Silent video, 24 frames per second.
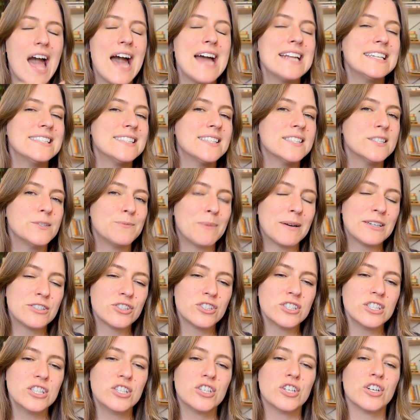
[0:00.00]
and it's
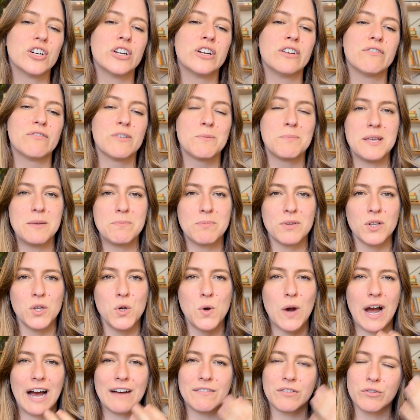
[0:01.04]
especially good for people
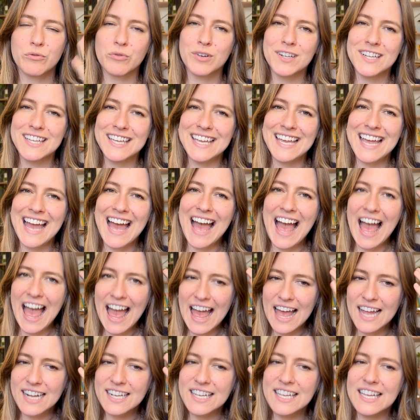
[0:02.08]
who have a really
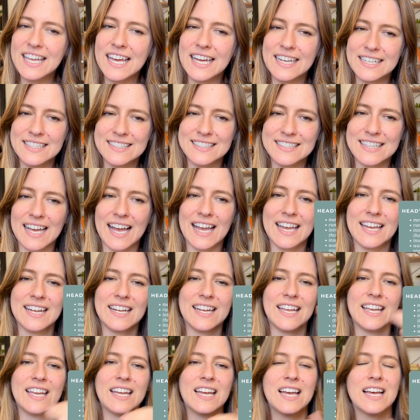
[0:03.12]
heady
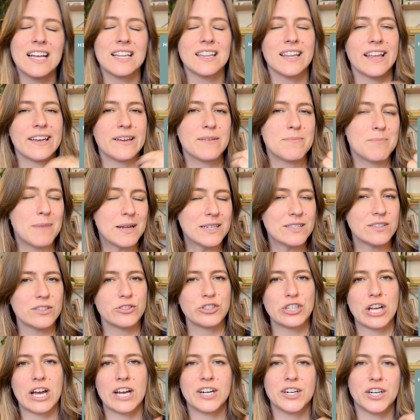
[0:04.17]
anxiety, like mental
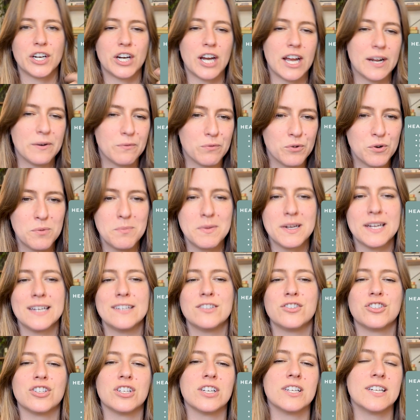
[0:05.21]
chatter and
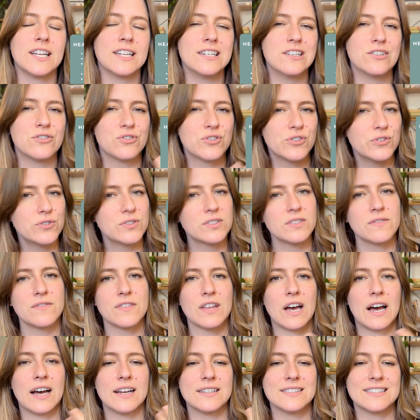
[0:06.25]
rumination and intrusive
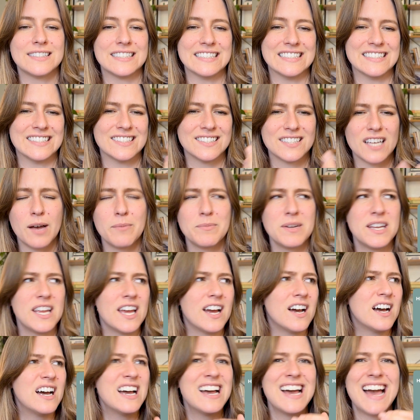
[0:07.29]
thoughts,
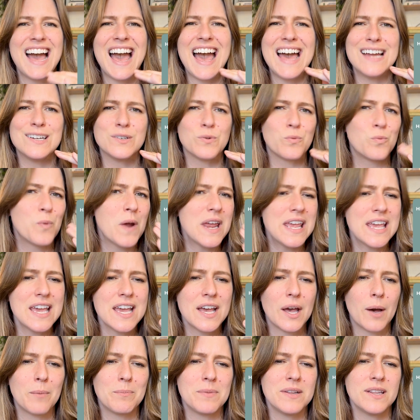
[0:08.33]
insomnia, and
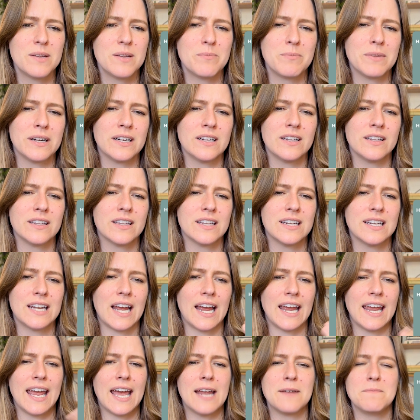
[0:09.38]
waking up in the middle of the
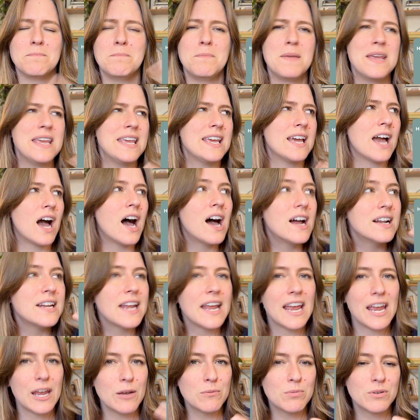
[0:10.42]
night and being
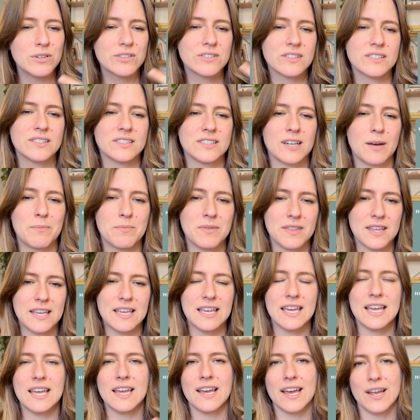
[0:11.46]
unable to stop
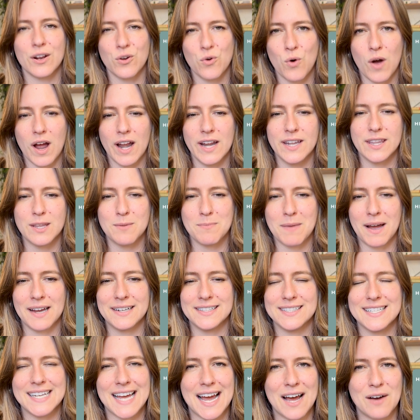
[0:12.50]
thinking and quiet the
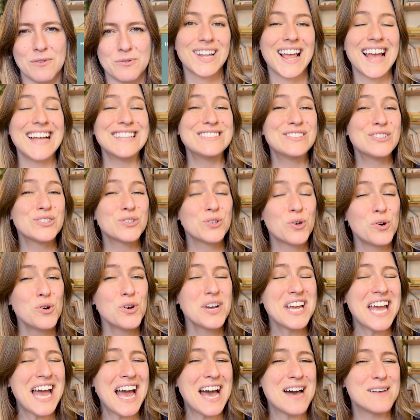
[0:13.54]
mind down. And
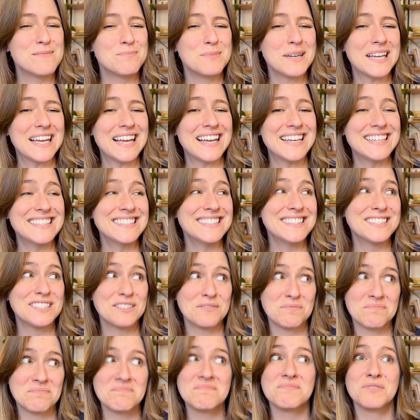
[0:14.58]
skullcap is
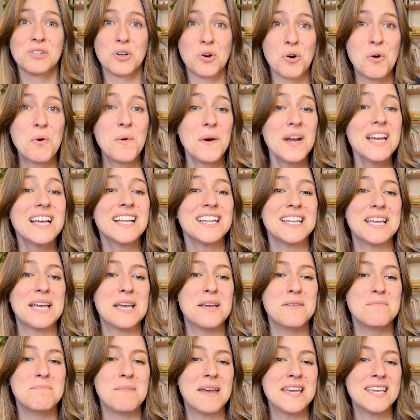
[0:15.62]
quickly
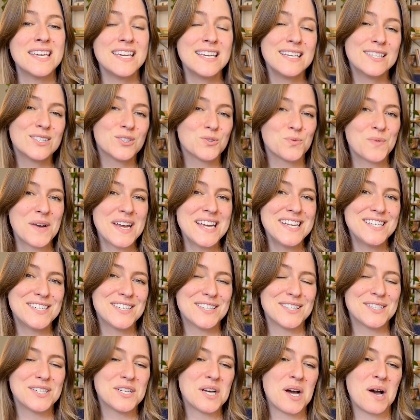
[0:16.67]
making its way to
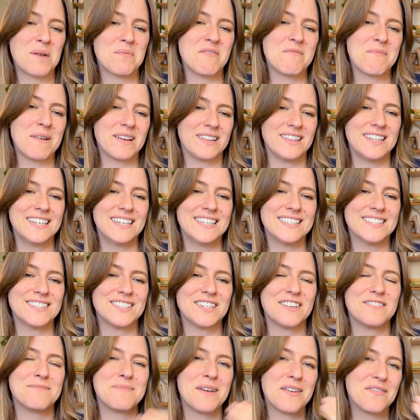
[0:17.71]
the top of my list
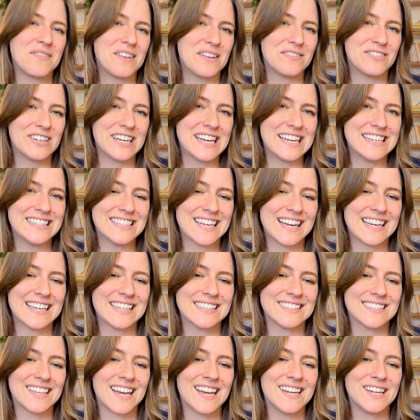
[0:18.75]
of my favorite anti
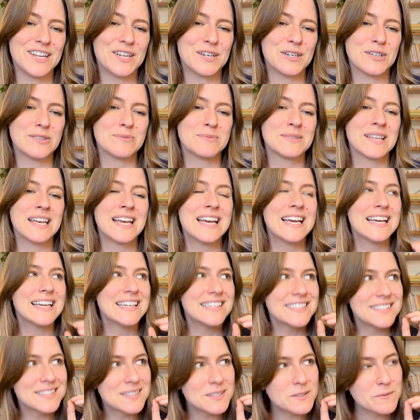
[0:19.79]
anxiety herbs,
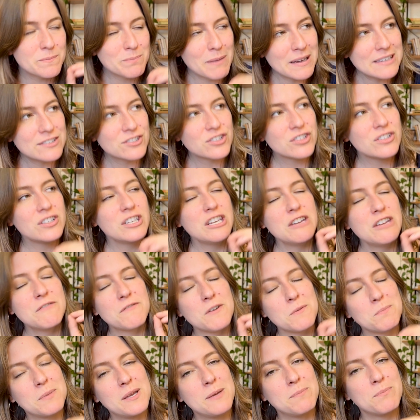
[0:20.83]
especially for
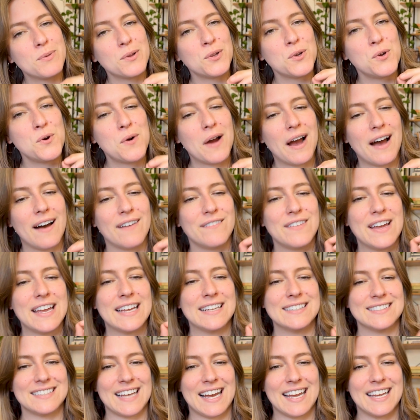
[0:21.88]
people who have
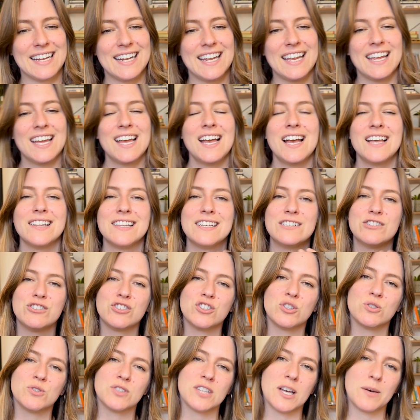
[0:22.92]
anxiety that
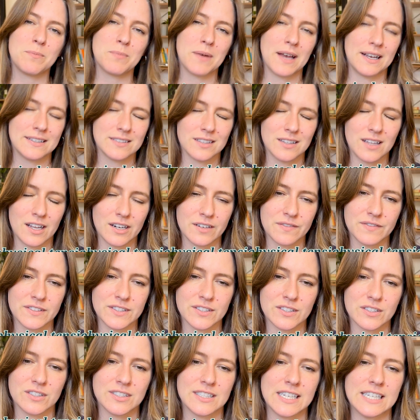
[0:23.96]
shows up as a lot of
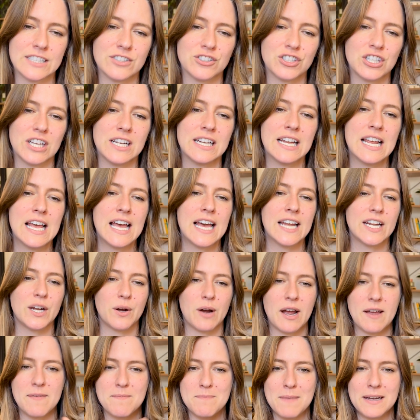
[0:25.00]
physical tension. Now,
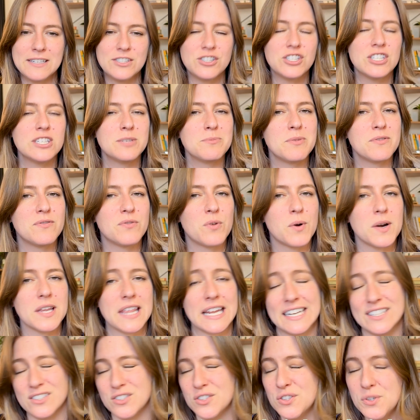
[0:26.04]
I've mentioned before that
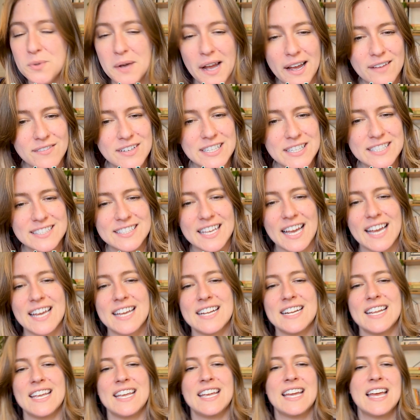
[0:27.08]
I do have
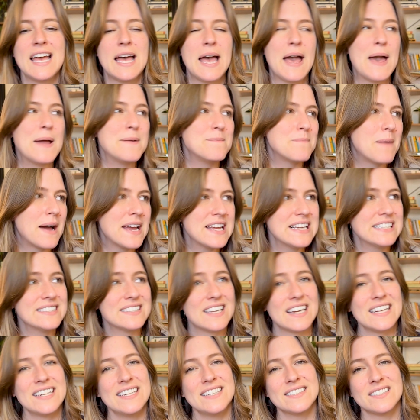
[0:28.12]
anxiety, and my
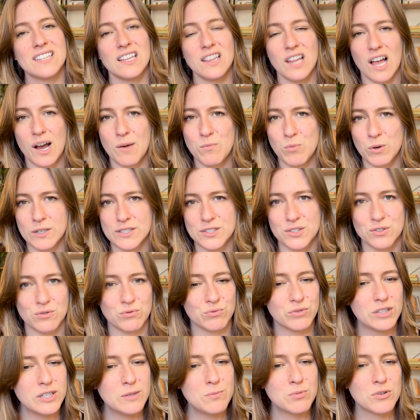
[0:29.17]
anxiety is a lot more
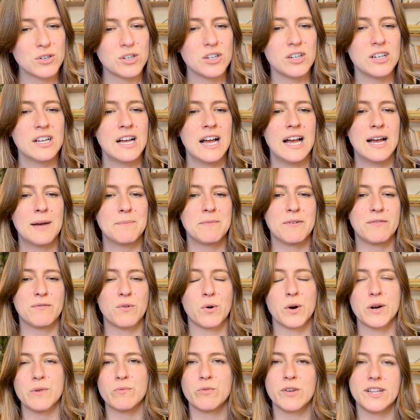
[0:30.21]
cerebral
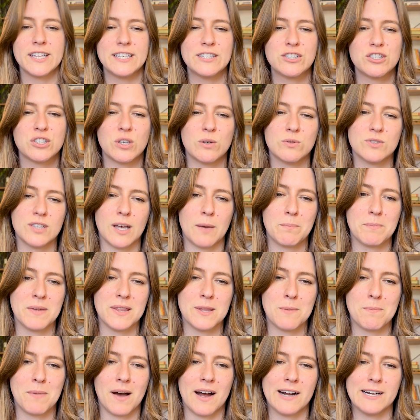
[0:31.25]
before it really shows up in the
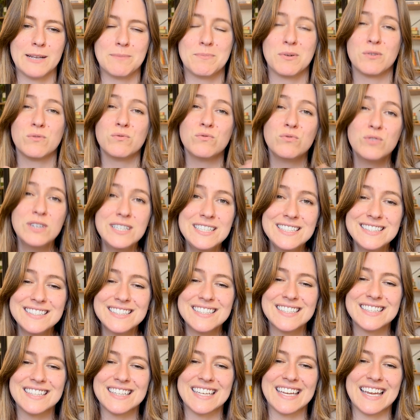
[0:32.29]
body. But
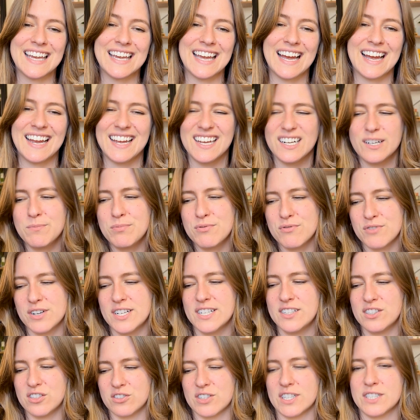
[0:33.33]
recently, I had a pretty
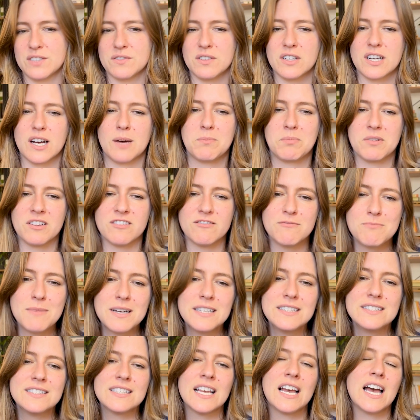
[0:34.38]
stressful couple of
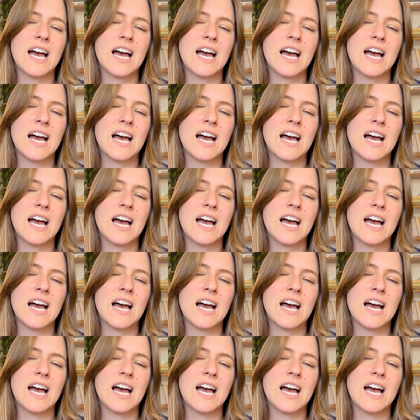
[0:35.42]
months.